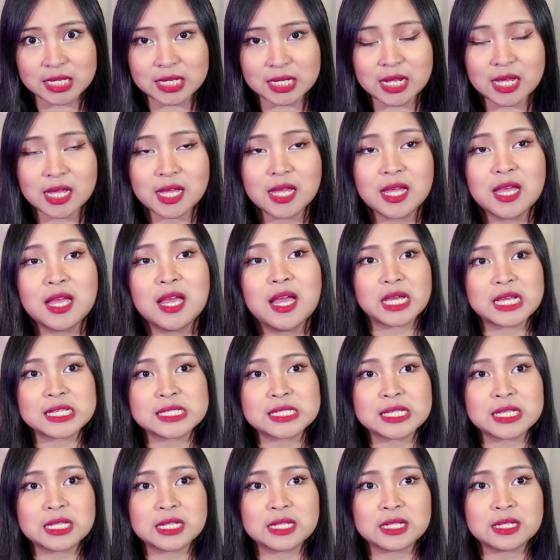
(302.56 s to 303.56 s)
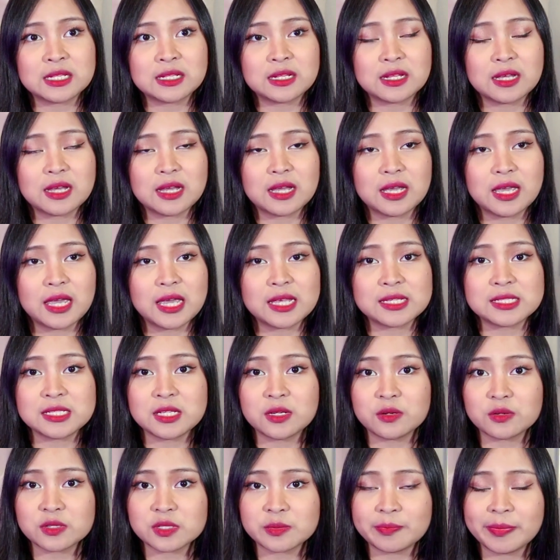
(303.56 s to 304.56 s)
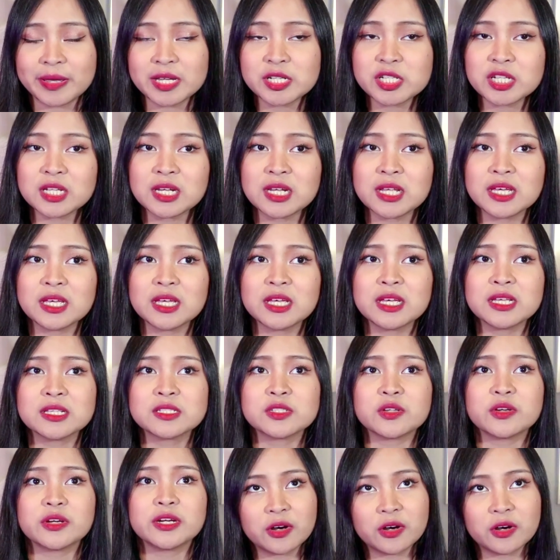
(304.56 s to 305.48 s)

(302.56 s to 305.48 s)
ka na as an SEO specialist